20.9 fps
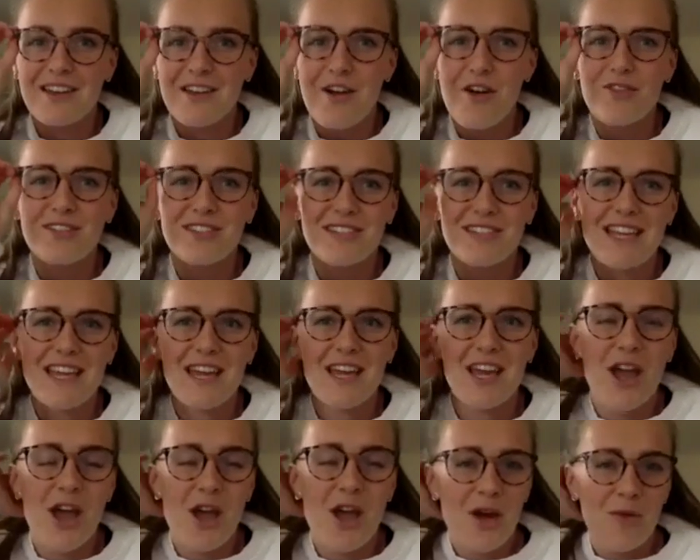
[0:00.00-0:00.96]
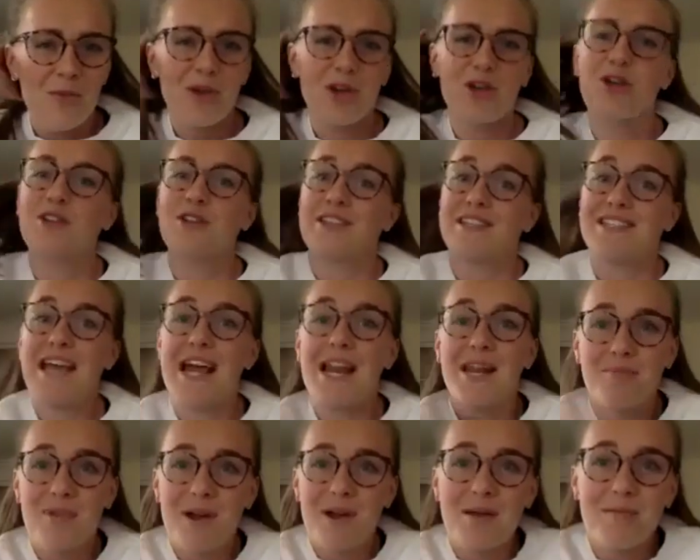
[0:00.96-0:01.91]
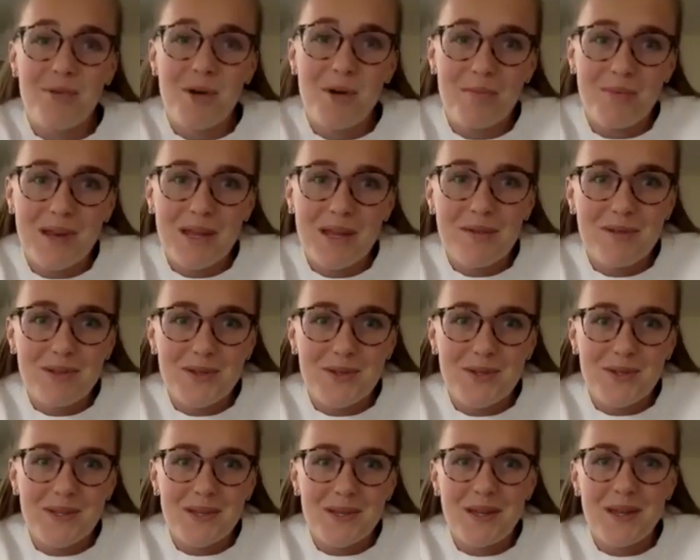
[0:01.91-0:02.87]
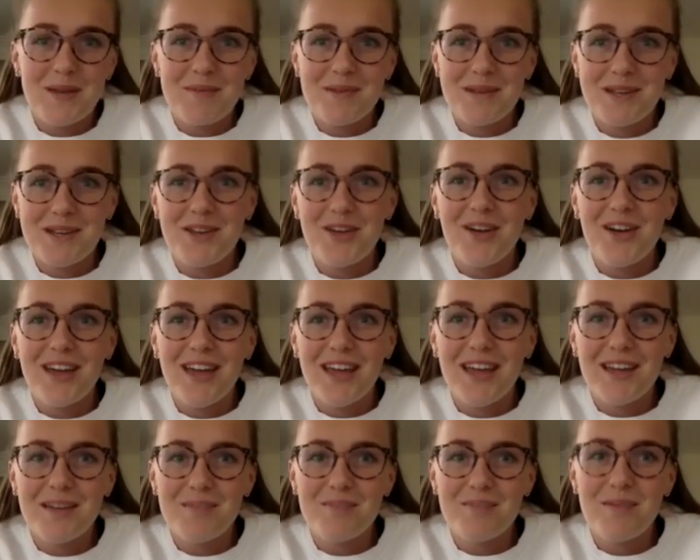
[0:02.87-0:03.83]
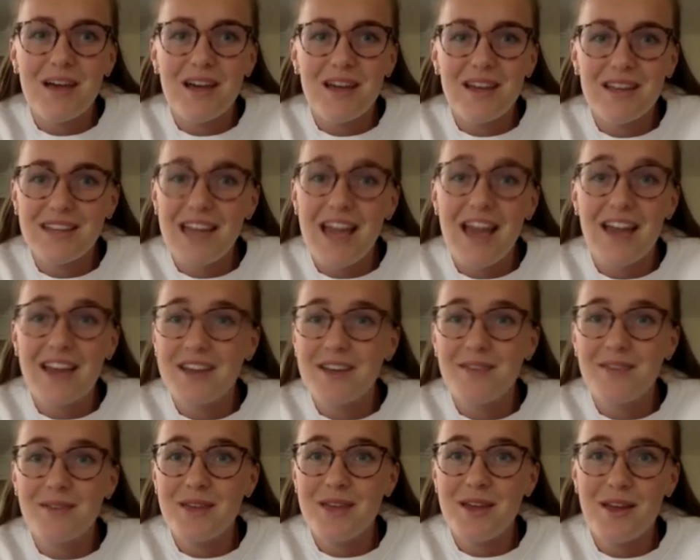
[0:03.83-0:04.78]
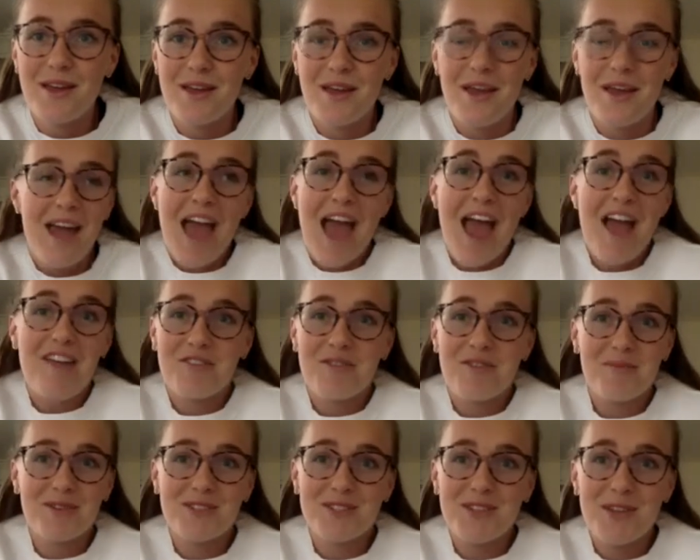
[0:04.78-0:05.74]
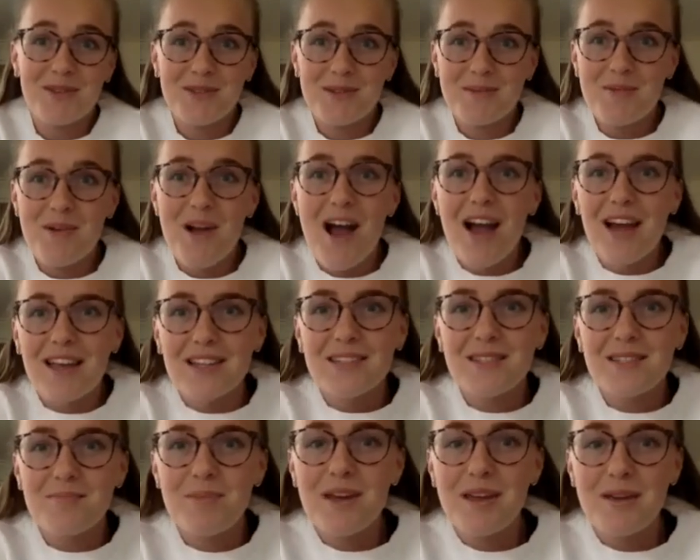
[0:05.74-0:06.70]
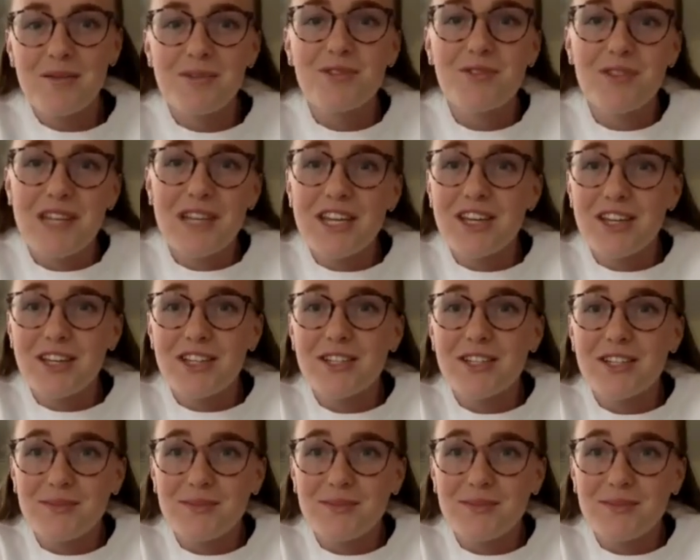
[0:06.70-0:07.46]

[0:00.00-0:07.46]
Obviously, we couldn't celebrate properly, which was a bit annoying. But yeah, everyone was so surprised, but it was really good.